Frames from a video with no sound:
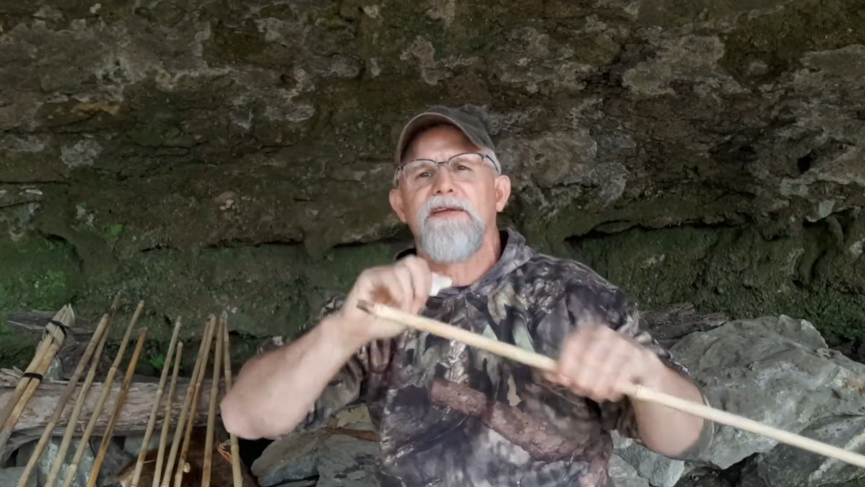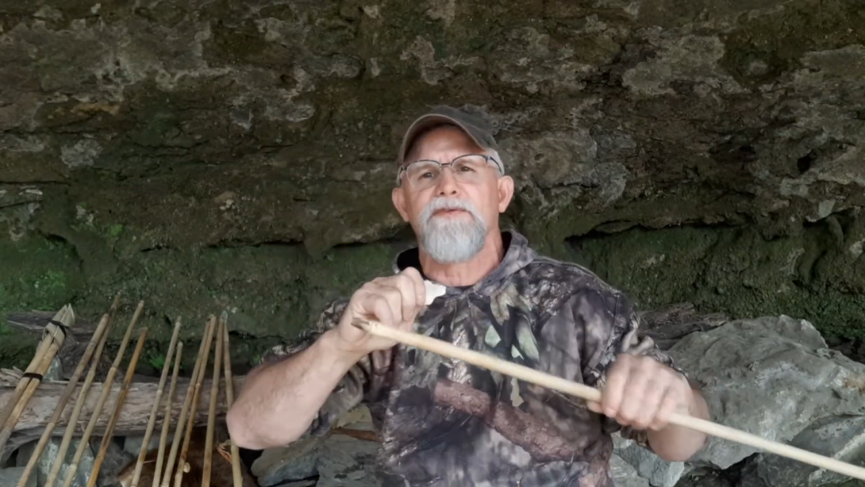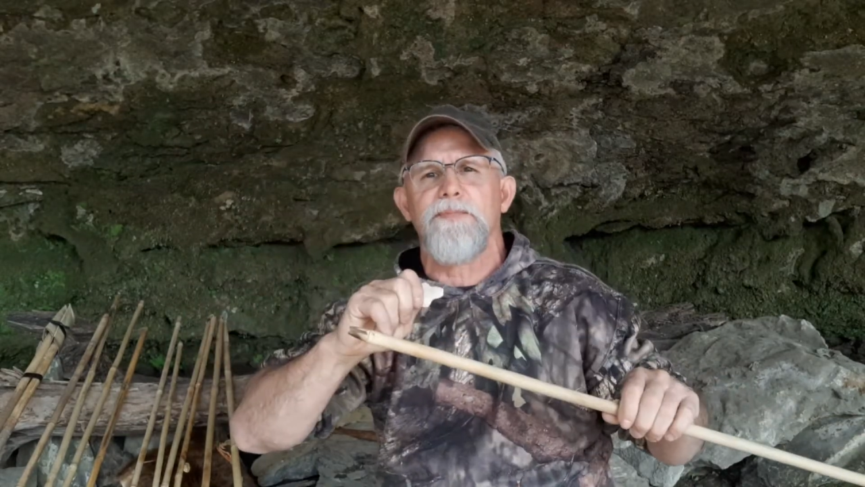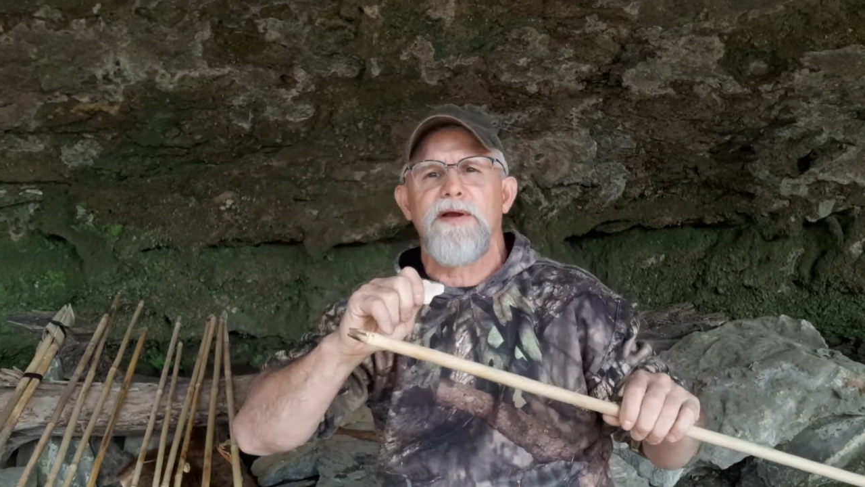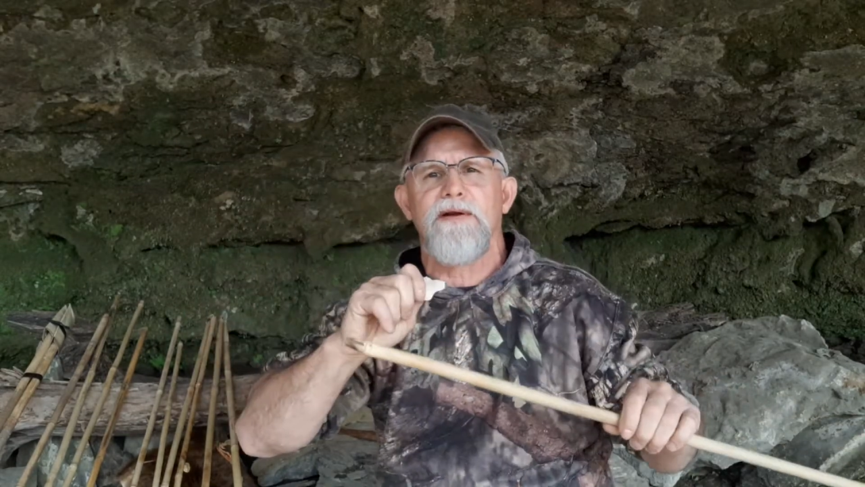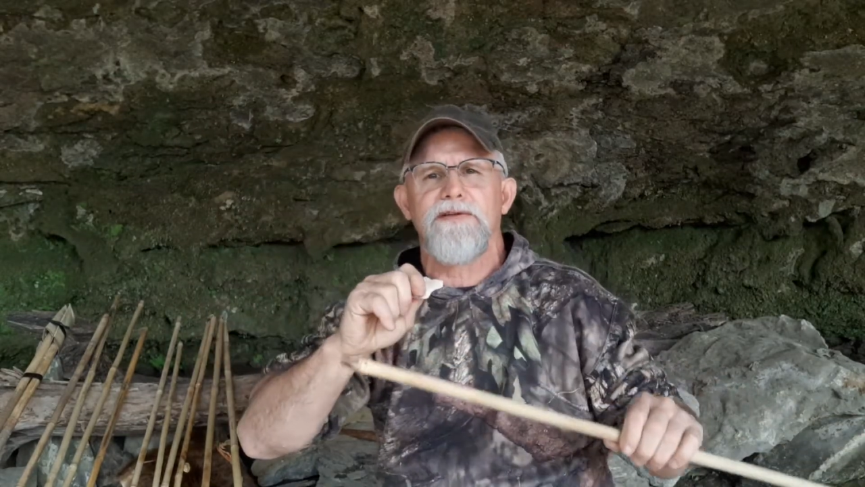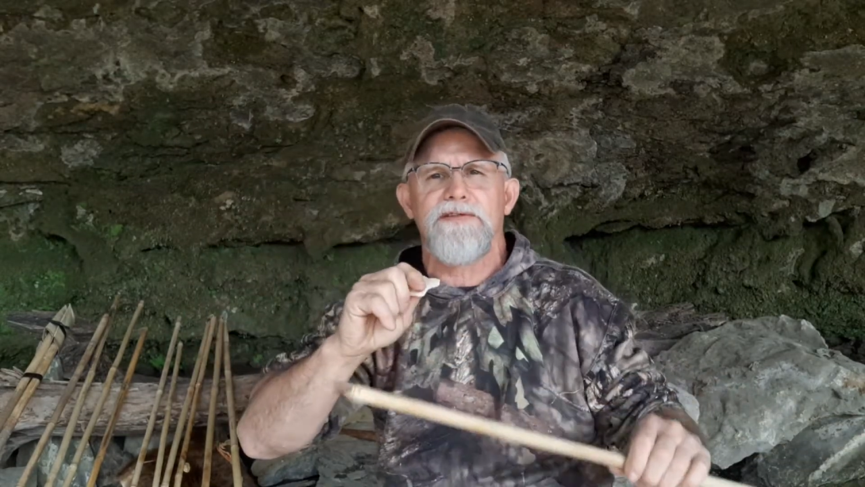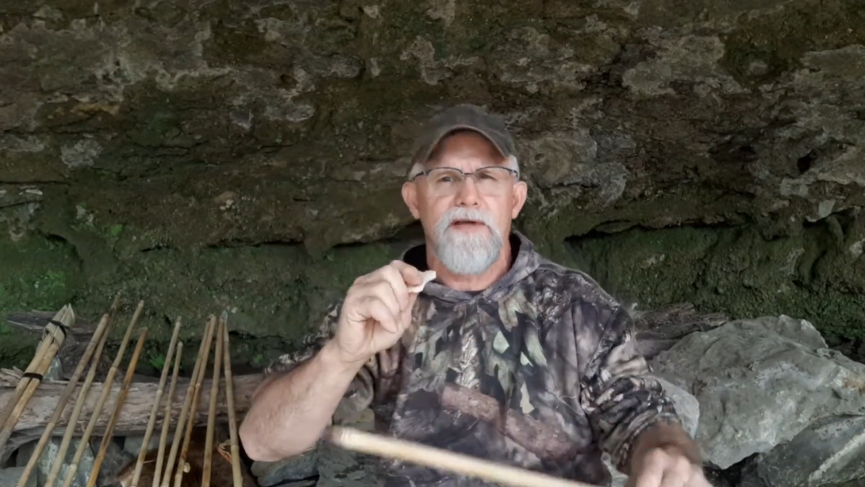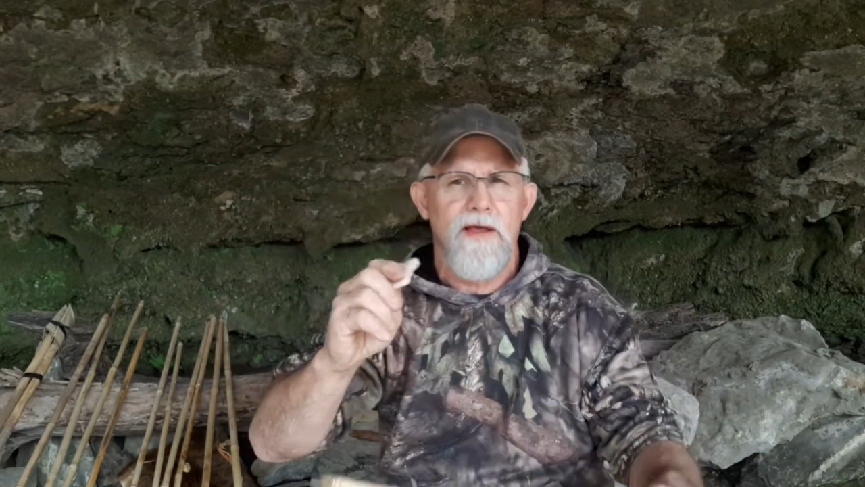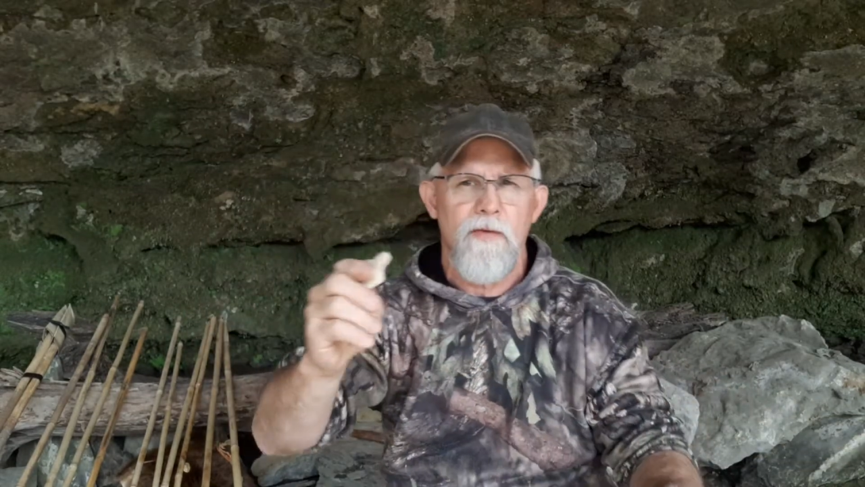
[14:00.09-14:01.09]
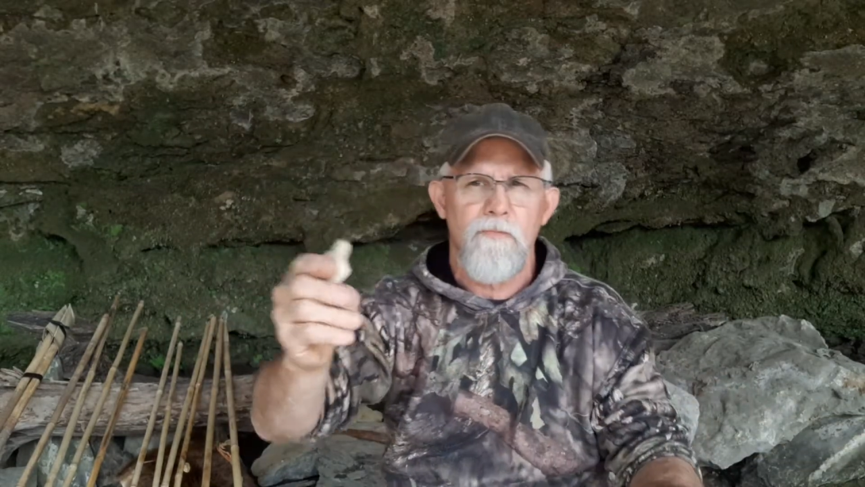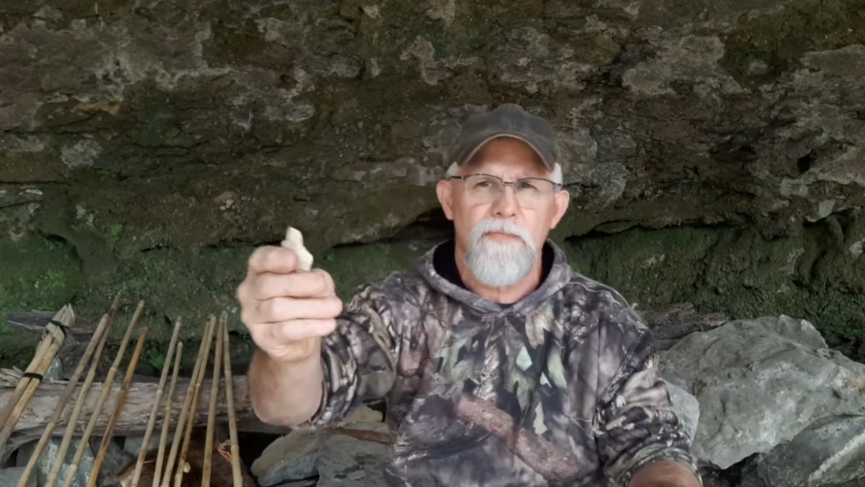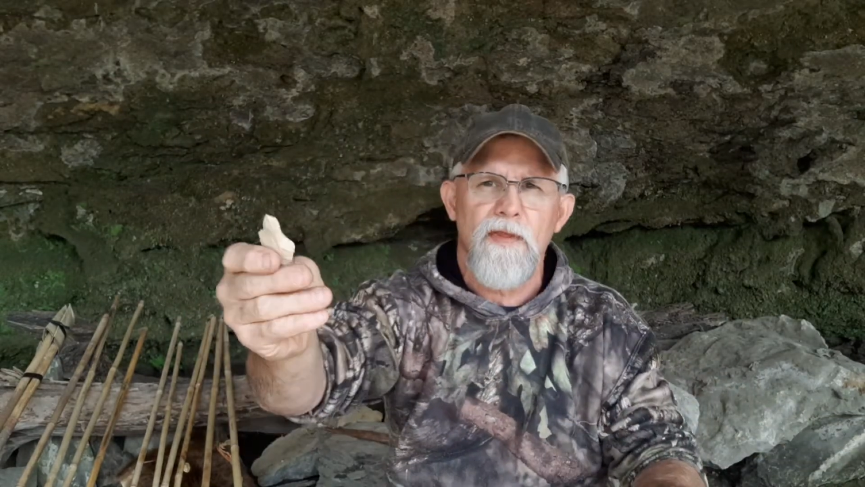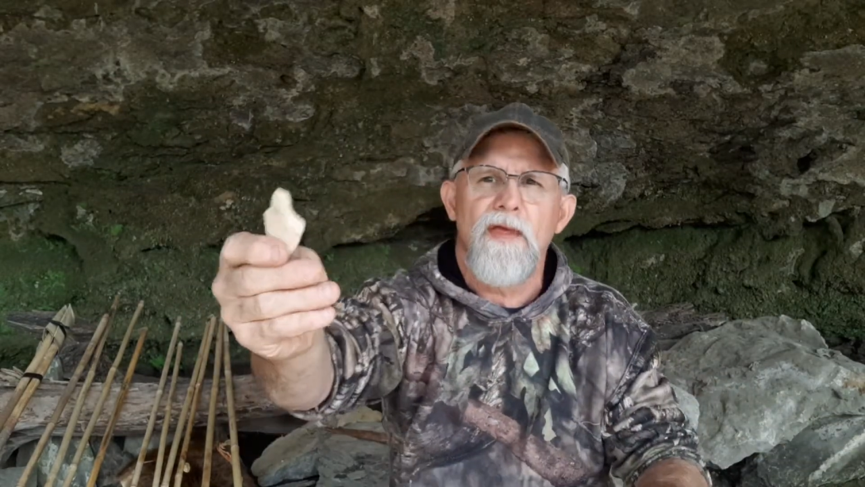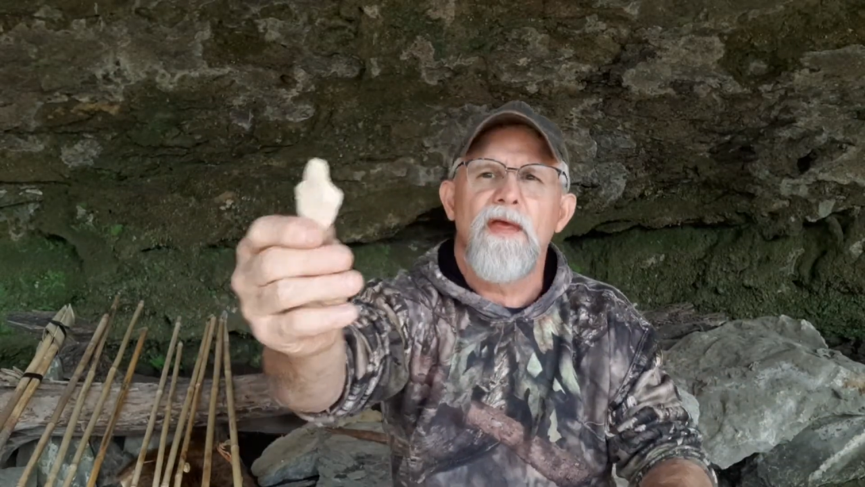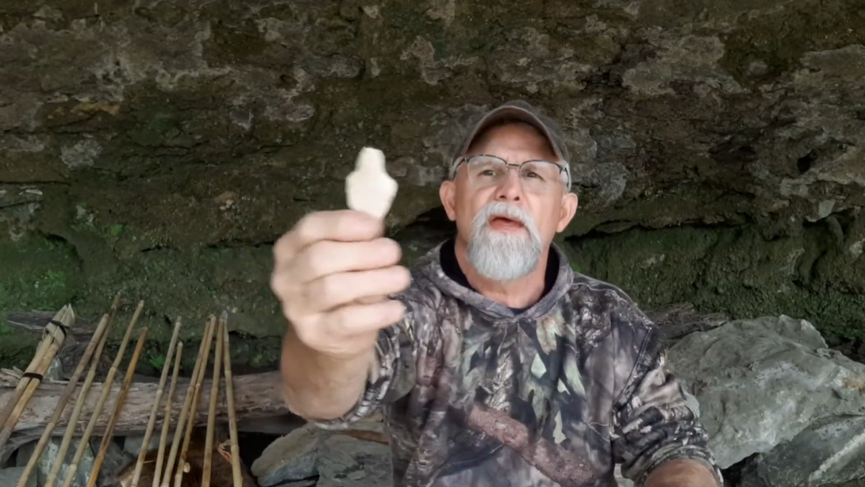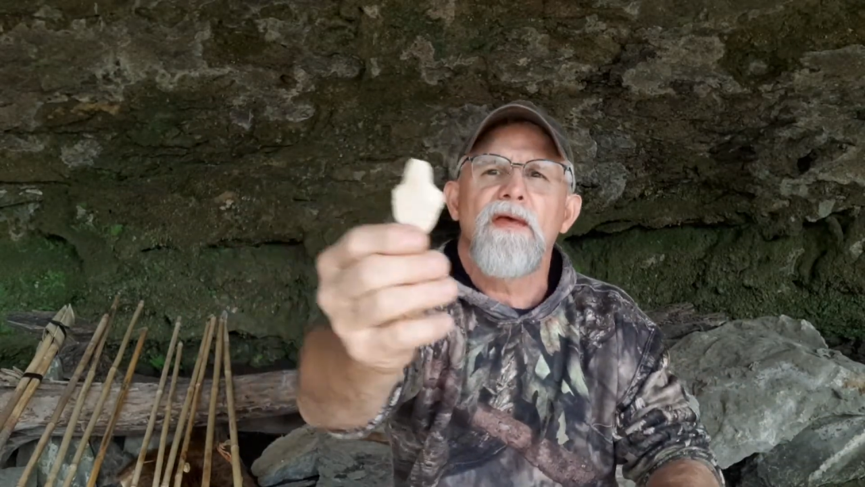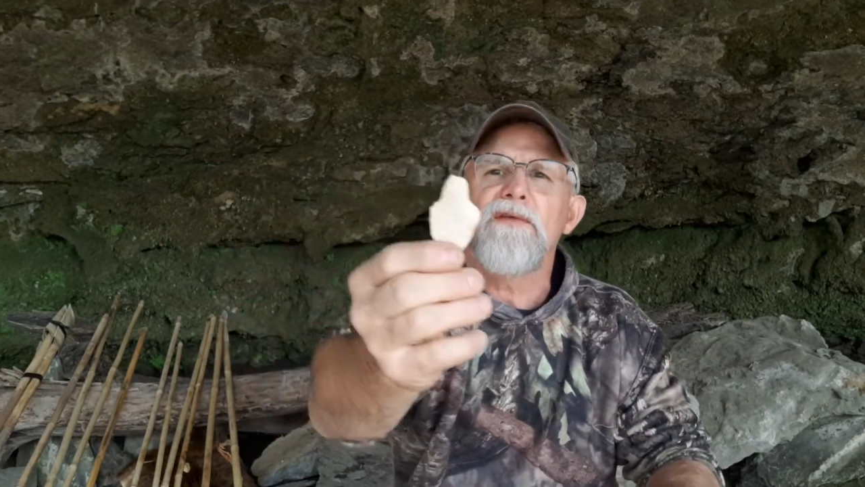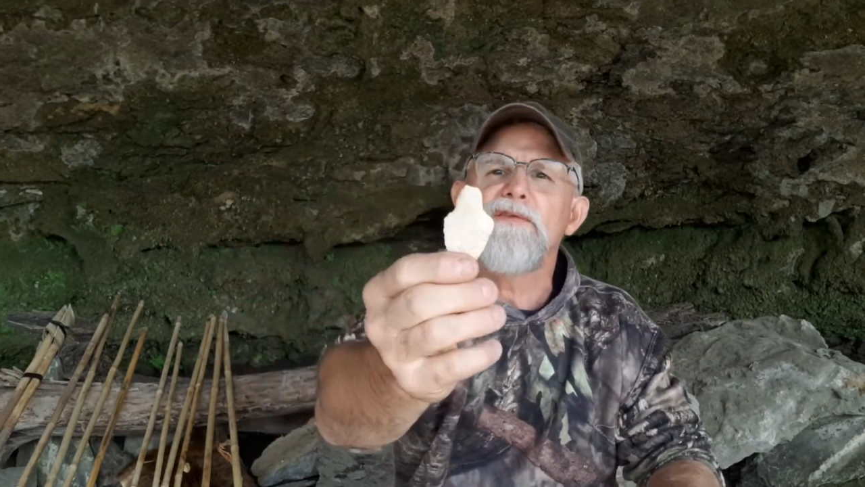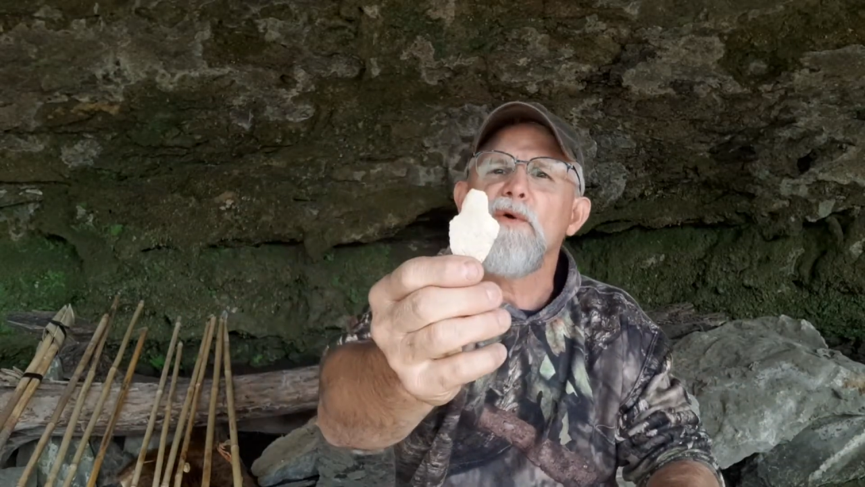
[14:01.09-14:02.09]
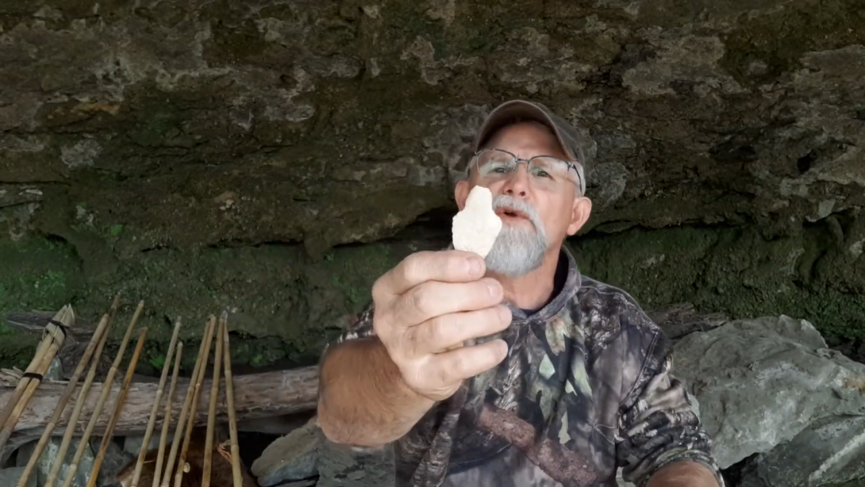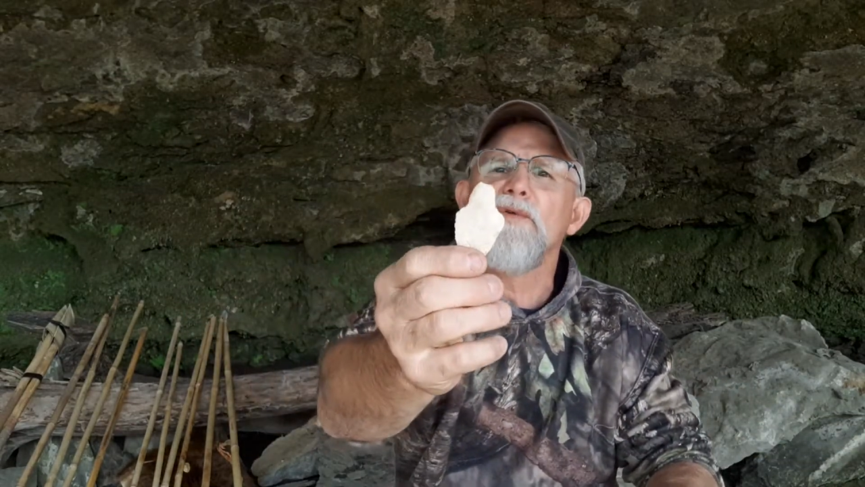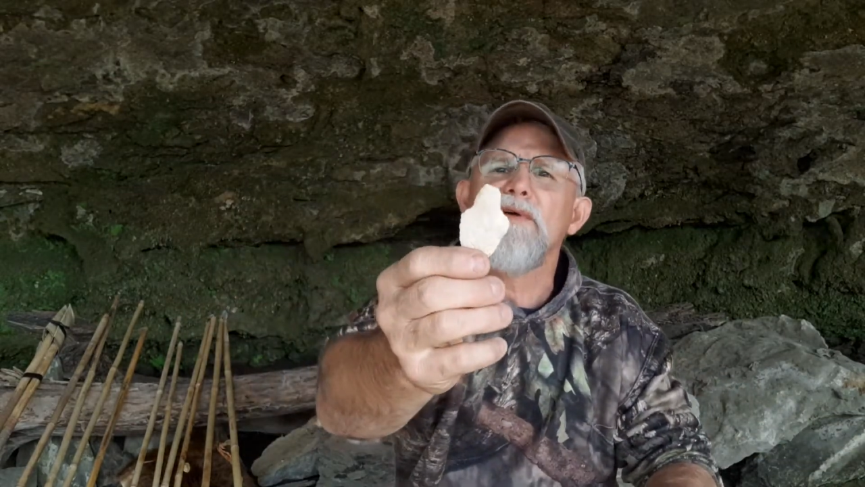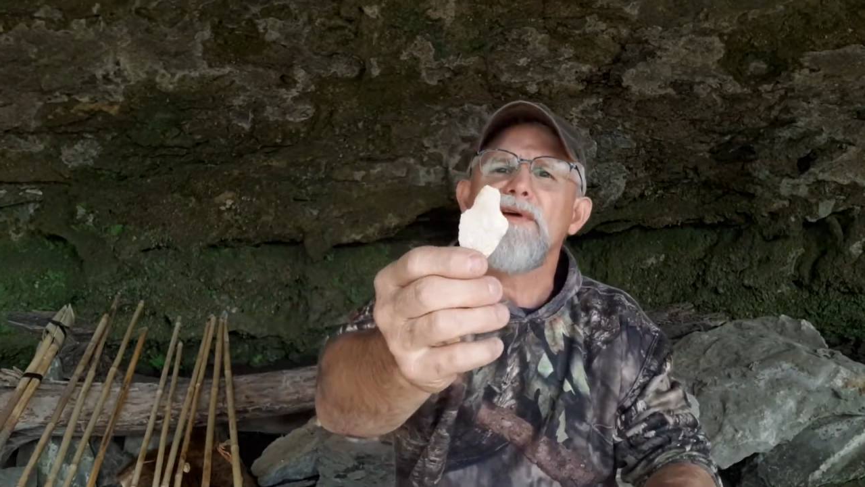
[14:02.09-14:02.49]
disappears. So do the